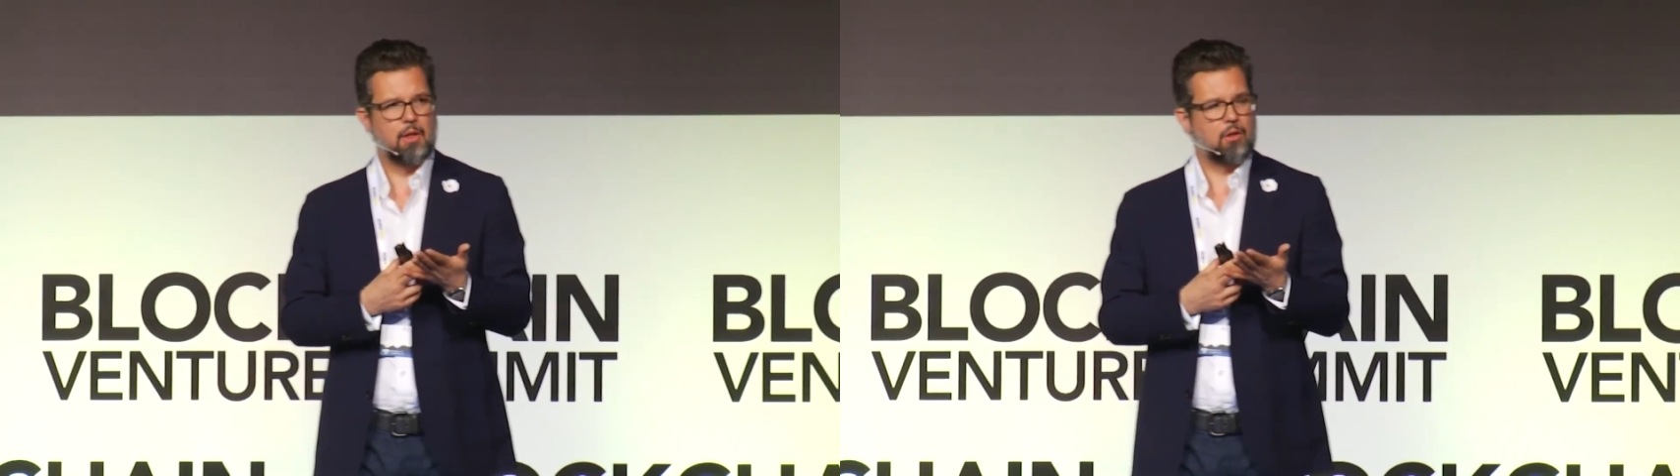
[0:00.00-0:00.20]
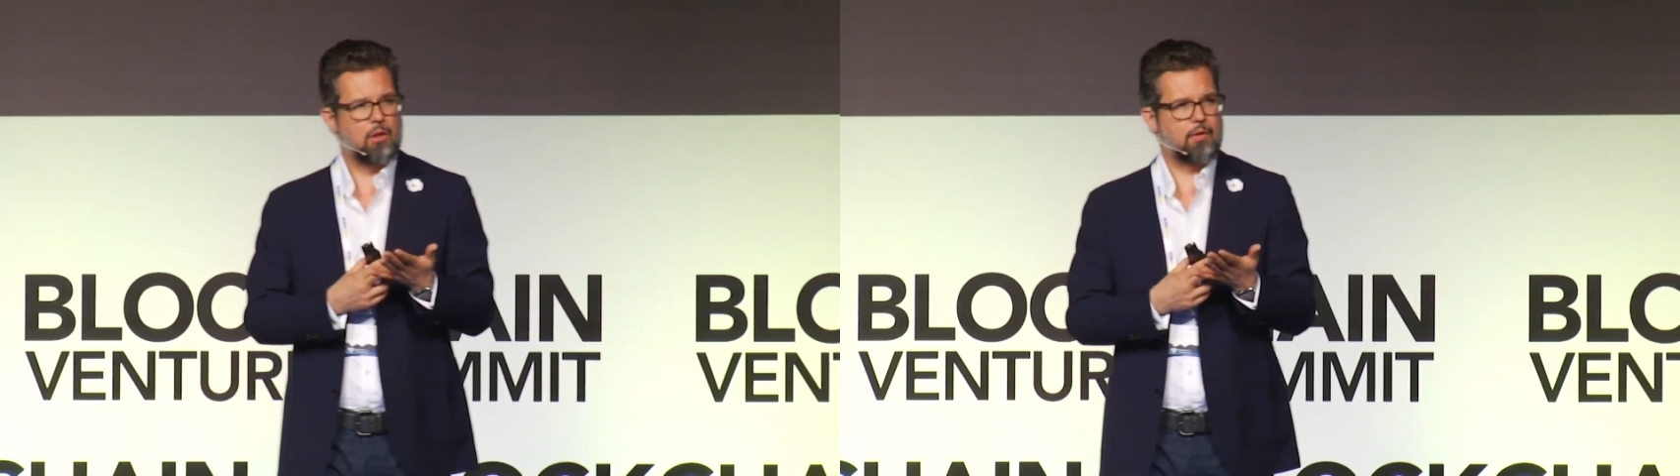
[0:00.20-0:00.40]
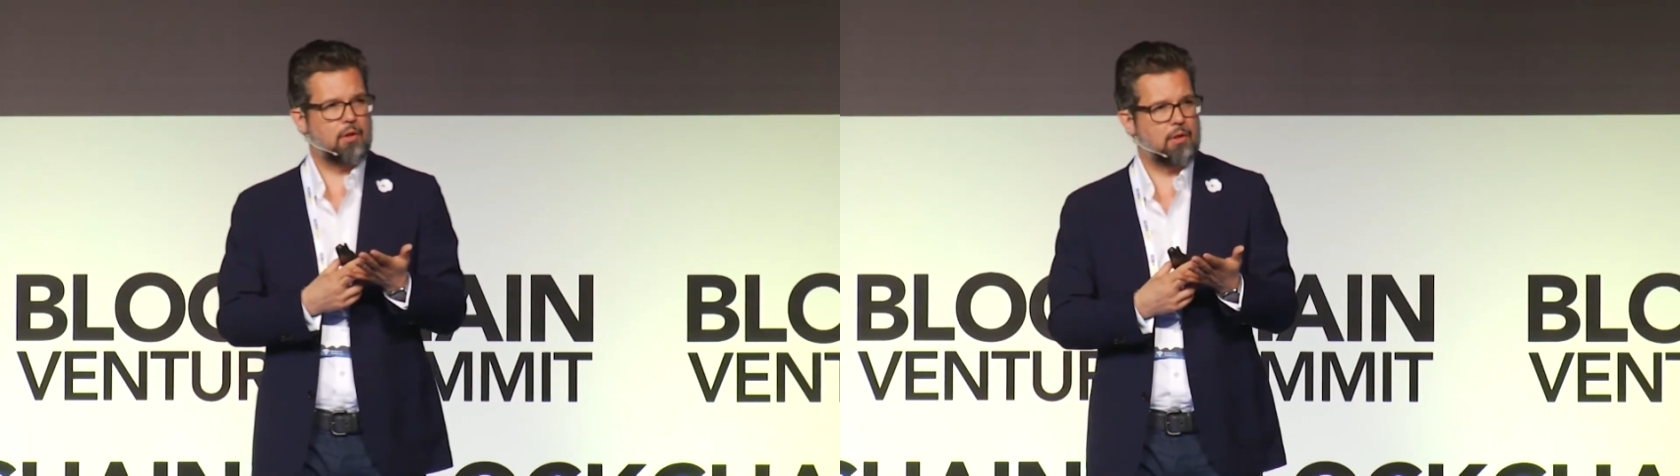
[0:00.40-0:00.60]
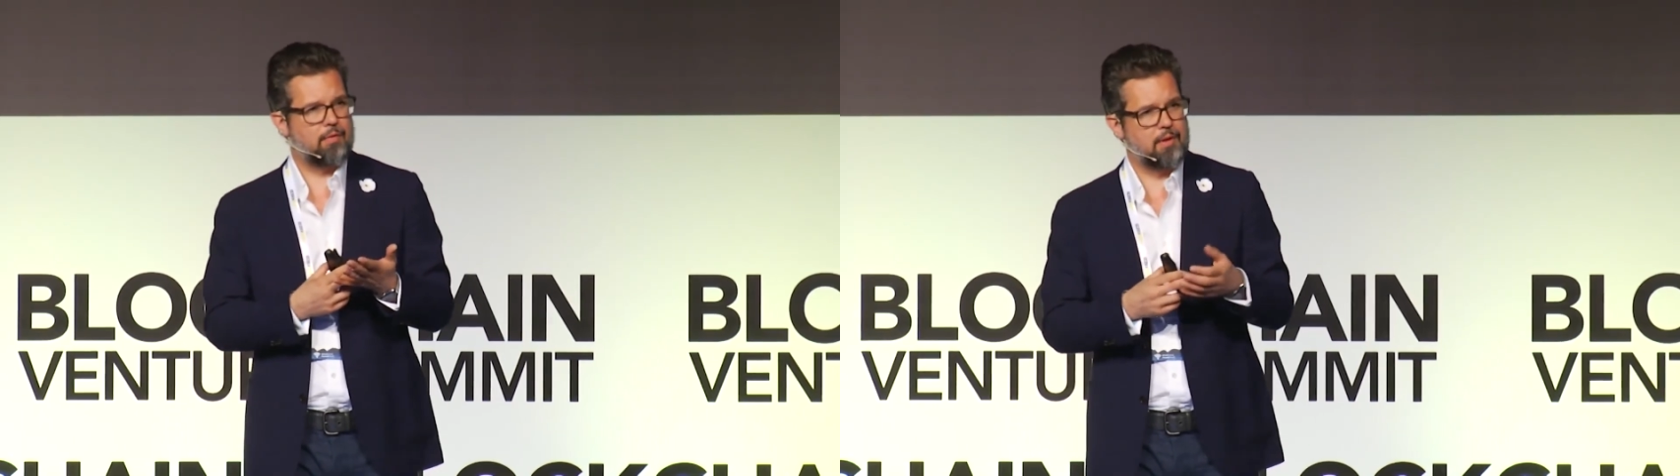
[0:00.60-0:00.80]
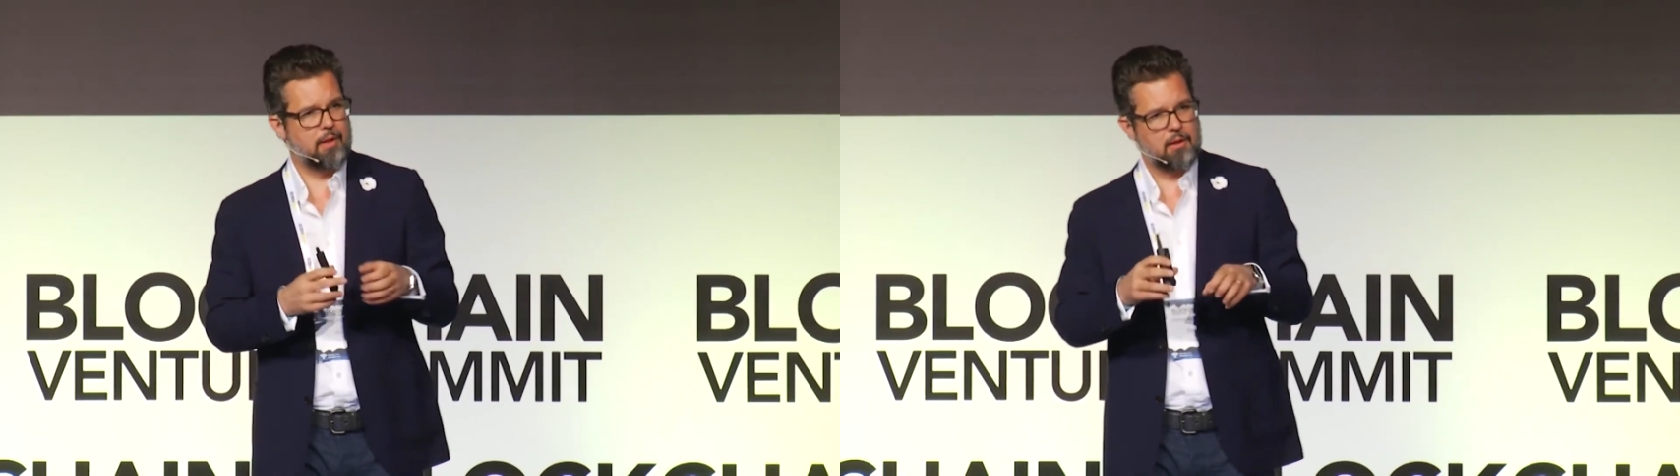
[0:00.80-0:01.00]
You have a lot of
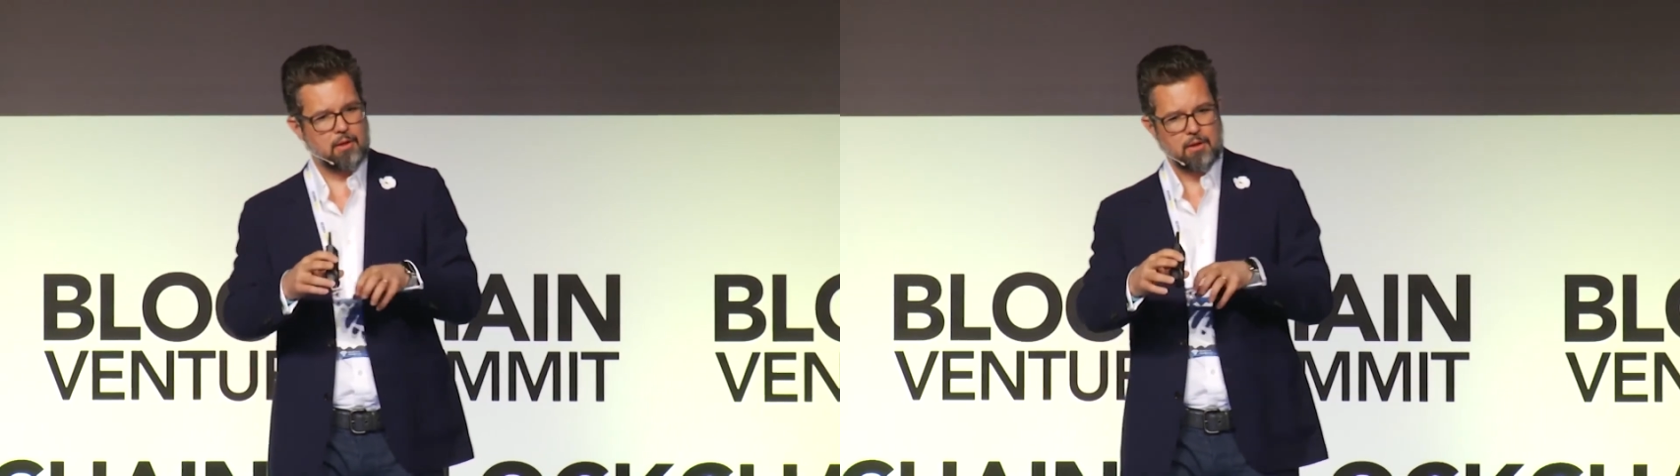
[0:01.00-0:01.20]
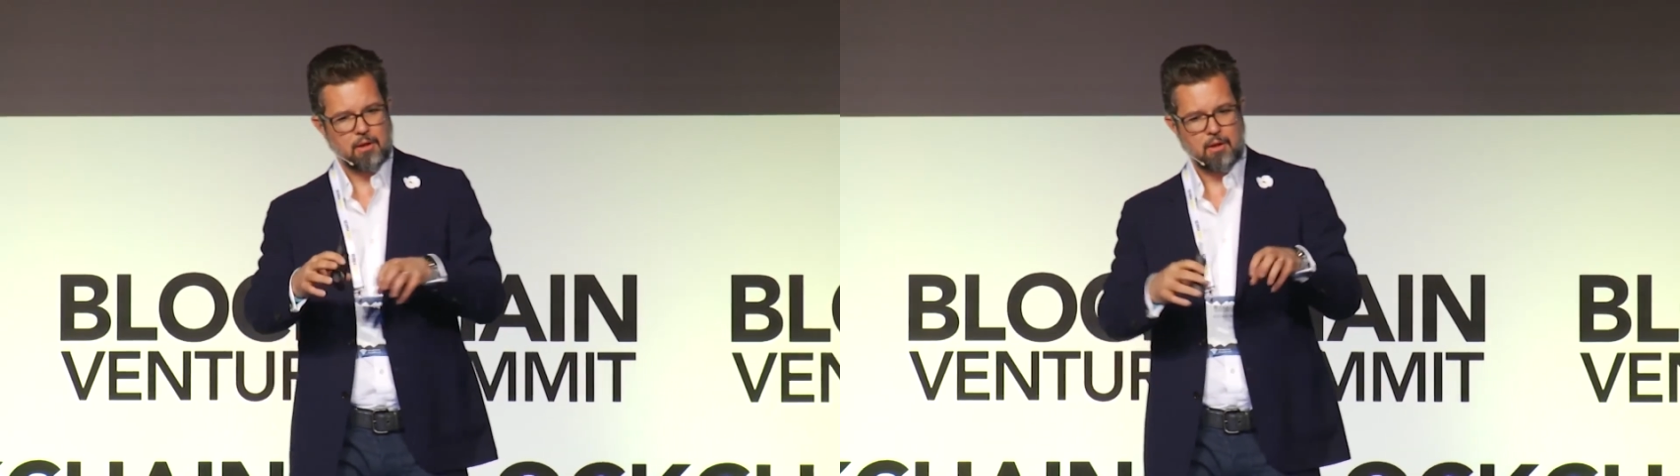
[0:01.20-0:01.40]
little